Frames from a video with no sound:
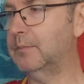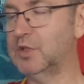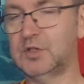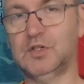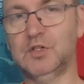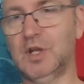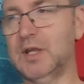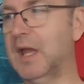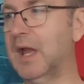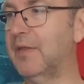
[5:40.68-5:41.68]
just to show
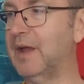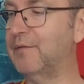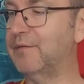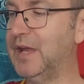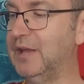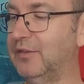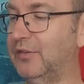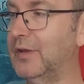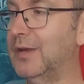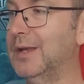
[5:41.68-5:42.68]
you how that
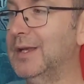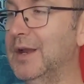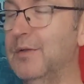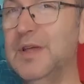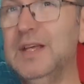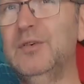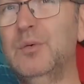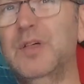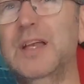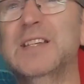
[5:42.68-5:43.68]
fits. You know, these
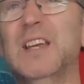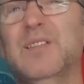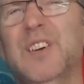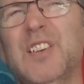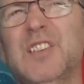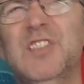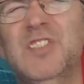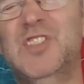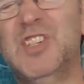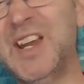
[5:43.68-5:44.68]
authentic
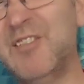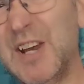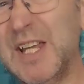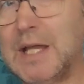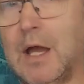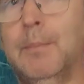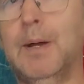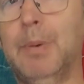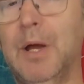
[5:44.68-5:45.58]
versions generally come up